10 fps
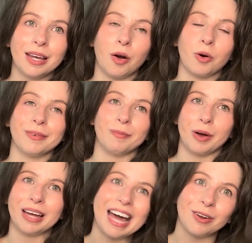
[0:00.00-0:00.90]
Or,
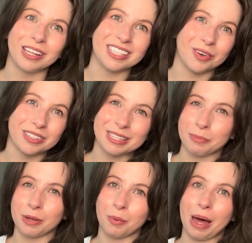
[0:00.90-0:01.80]
well, I don't like to go to sleep
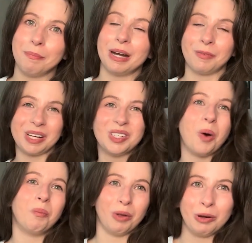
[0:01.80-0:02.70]
with it wet, but if I
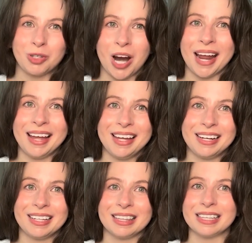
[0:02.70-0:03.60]
don't blow dry it,
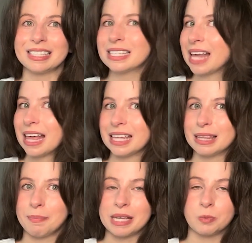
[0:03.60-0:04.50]
this is, I think,
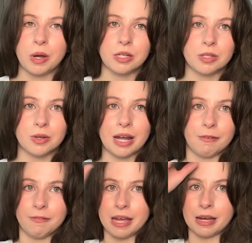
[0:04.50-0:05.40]
the best way to kind of
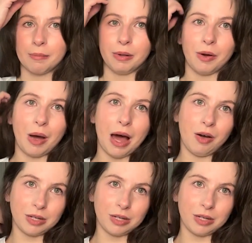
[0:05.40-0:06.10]
fake a blowout.